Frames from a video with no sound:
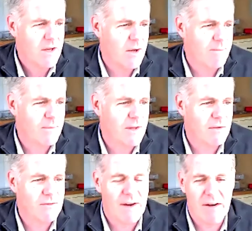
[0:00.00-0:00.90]

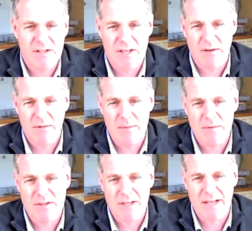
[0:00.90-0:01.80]
There are various other
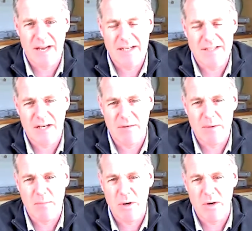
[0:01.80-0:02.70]
elements in that
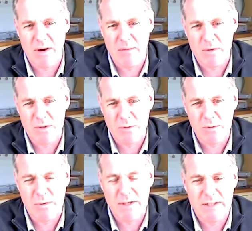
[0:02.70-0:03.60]
Accelerate program which we
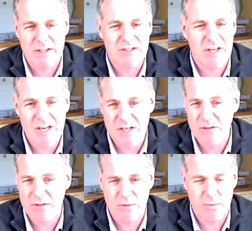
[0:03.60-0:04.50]
will
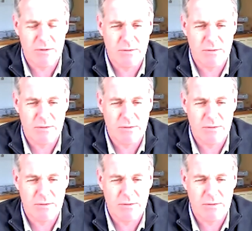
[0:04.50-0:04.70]
continue to